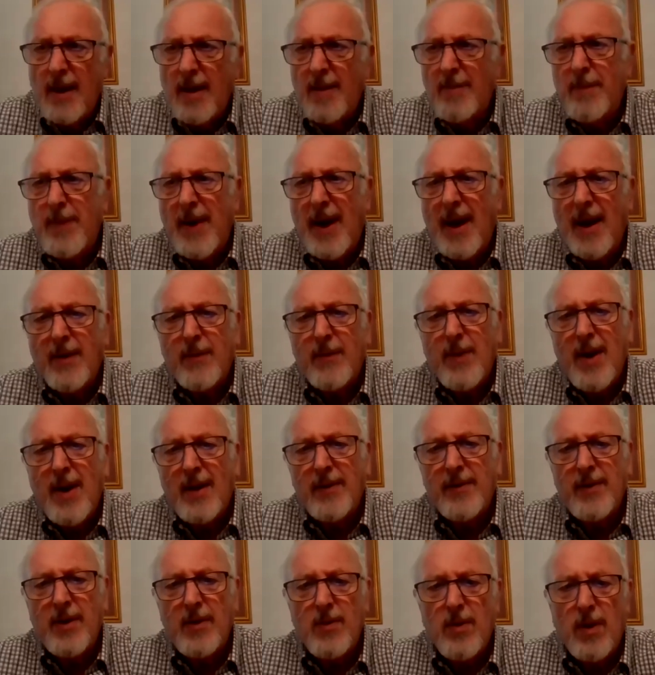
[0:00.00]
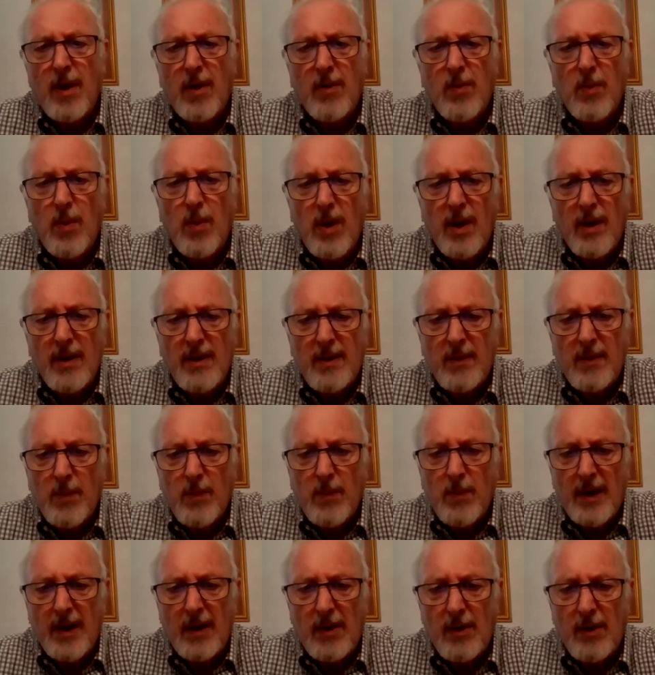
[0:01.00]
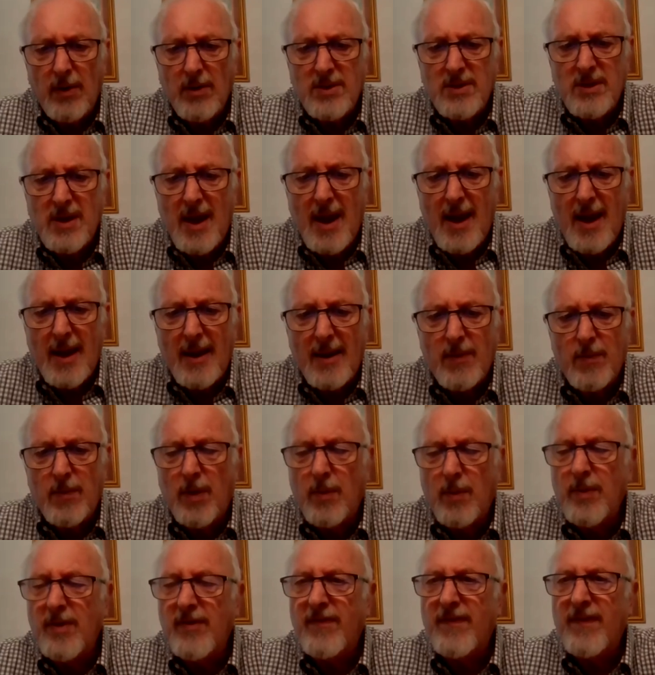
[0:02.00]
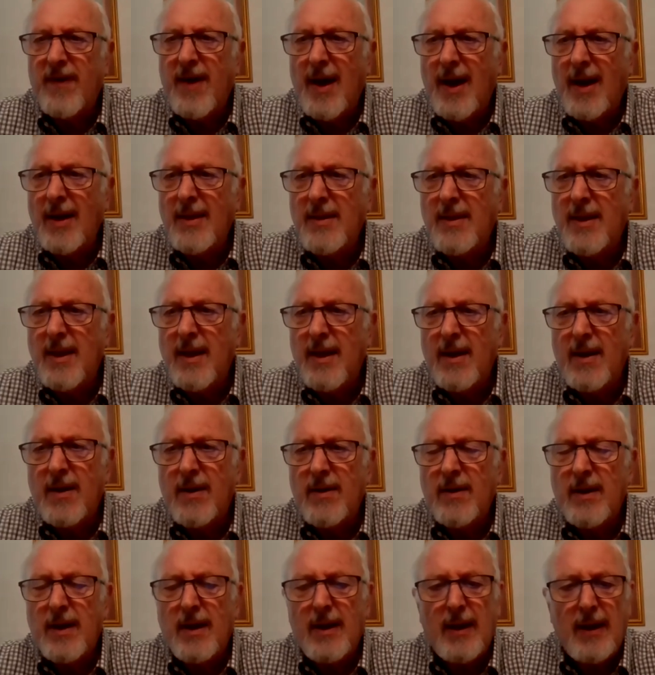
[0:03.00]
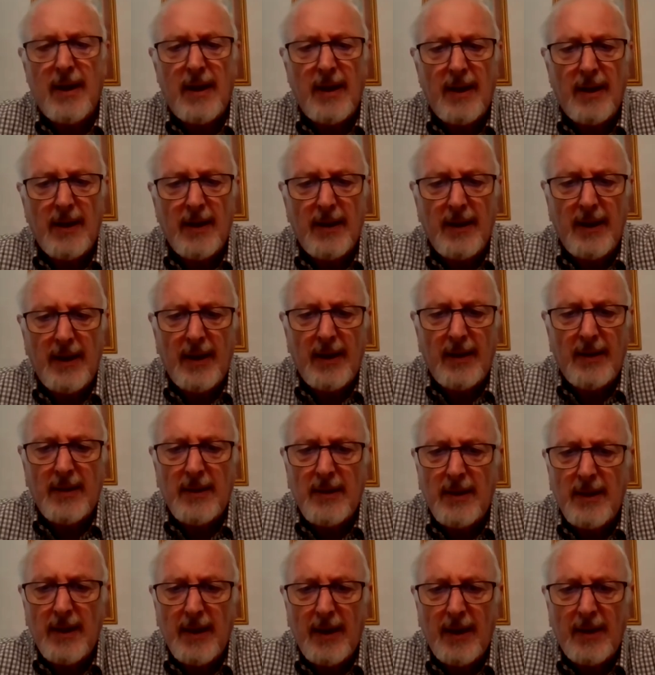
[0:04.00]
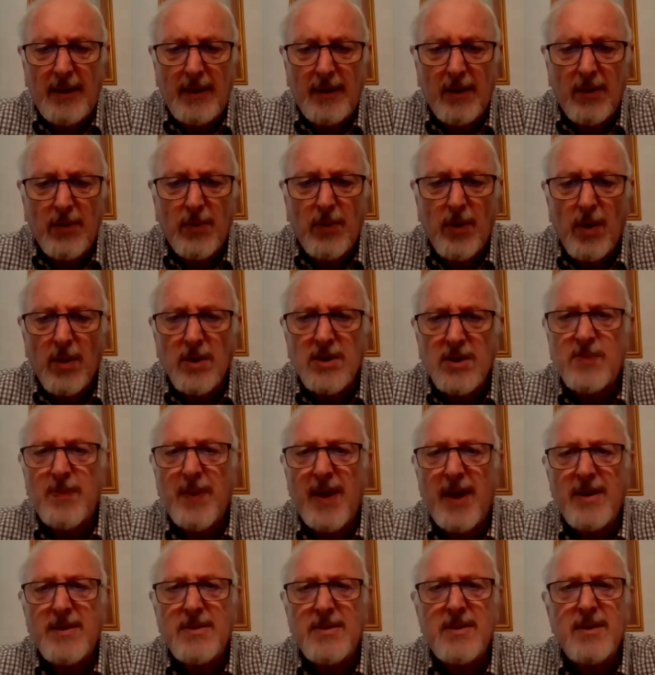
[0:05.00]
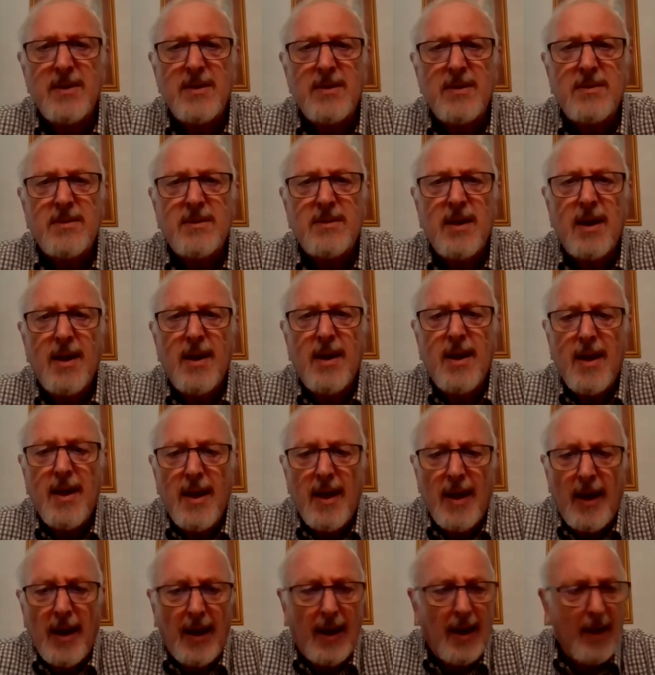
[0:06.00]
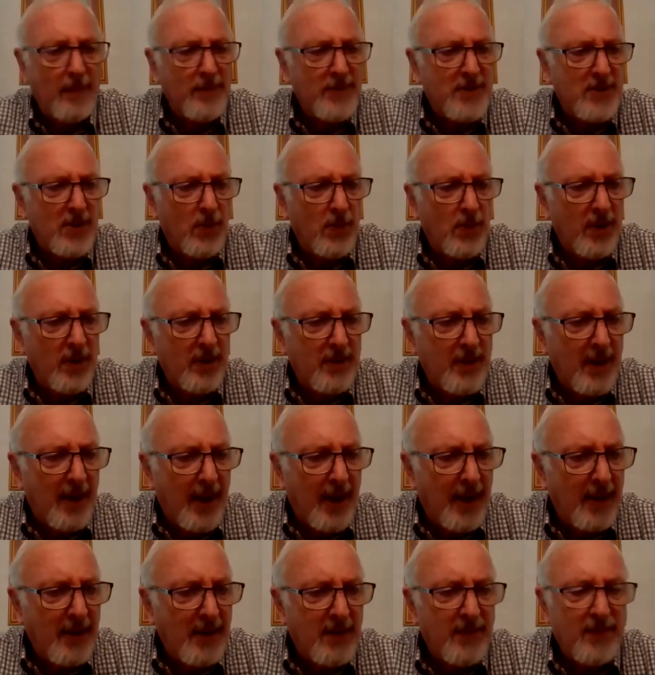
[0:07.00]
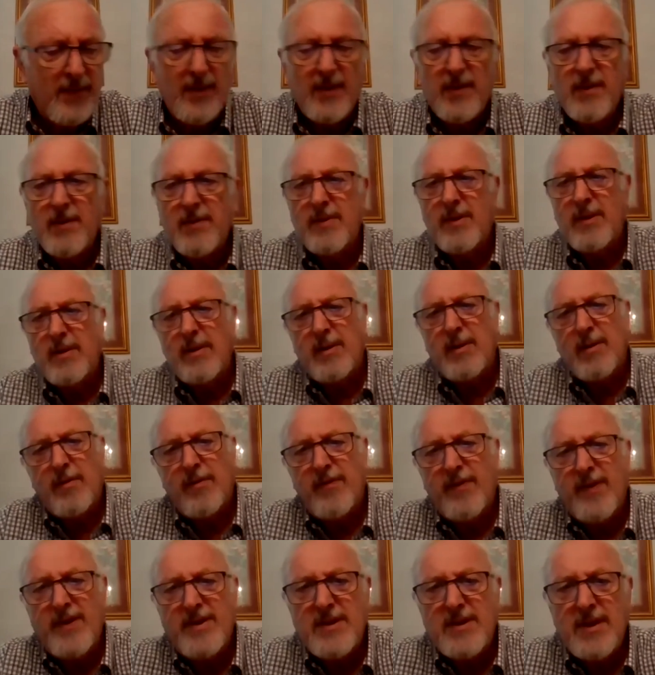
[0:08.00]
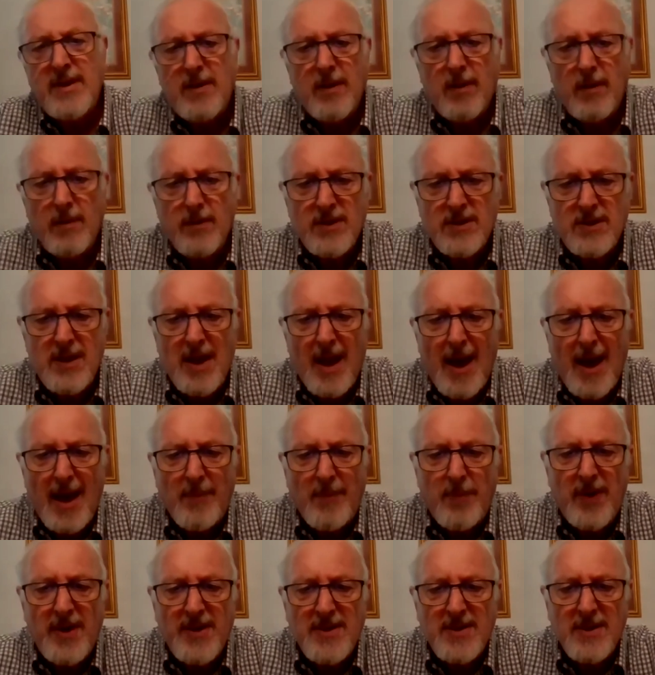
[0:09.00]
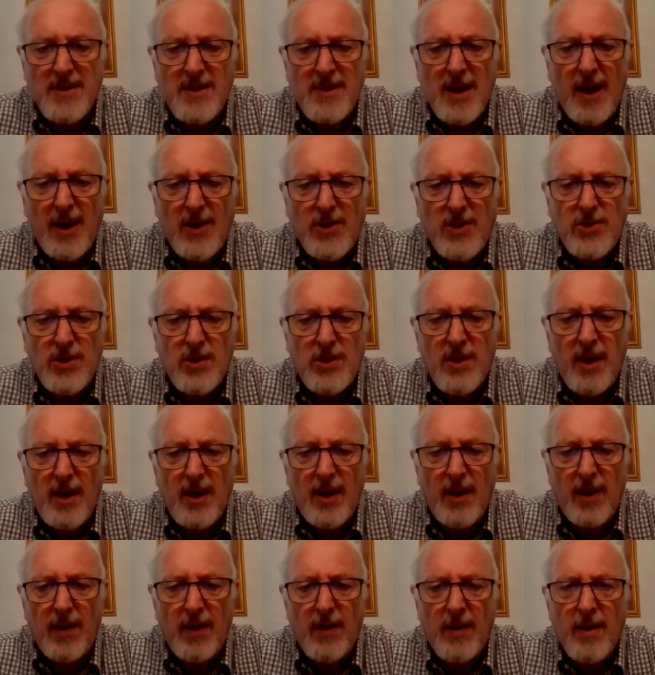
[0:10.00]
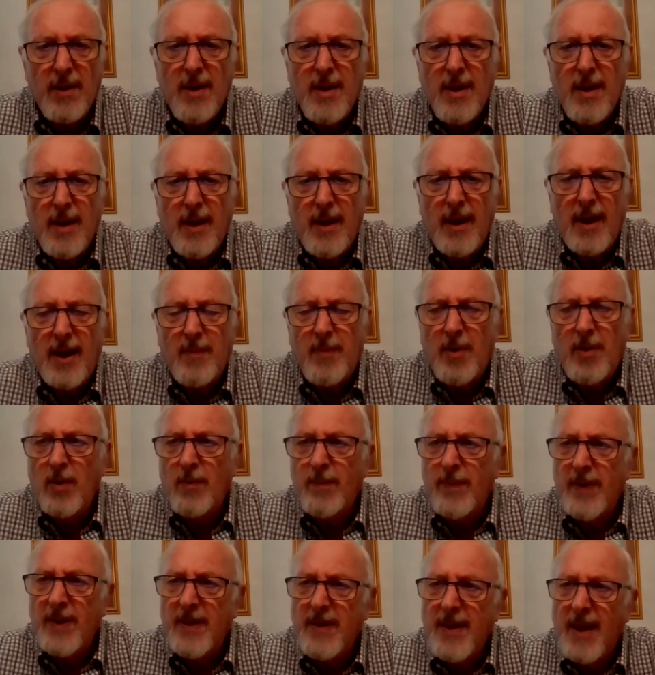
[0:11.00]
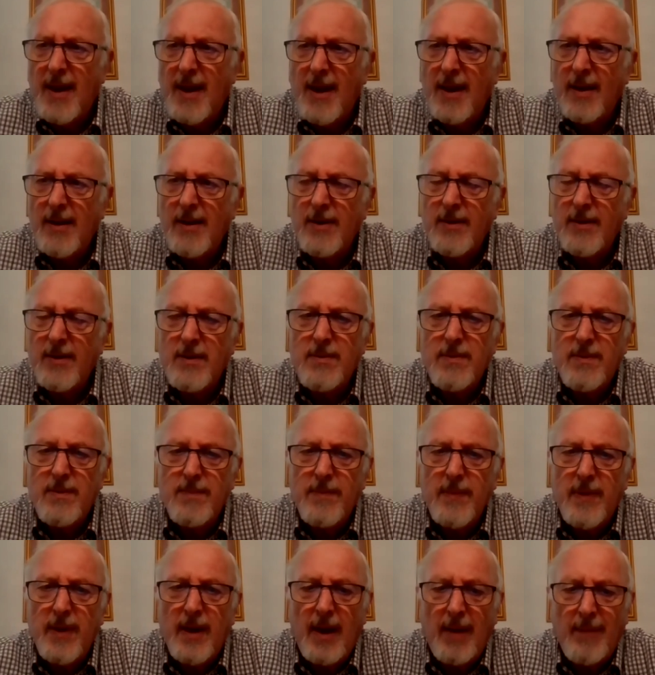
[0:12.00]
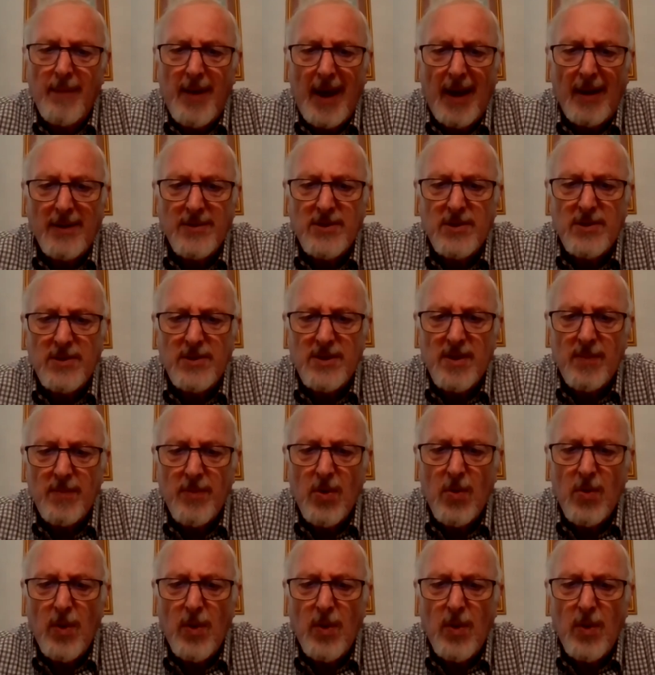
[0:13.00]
background on what it looks like, what we find there in the crawl spaces. So we're at the end of the little physical slide presentation here. And I'm hoping that I could answer some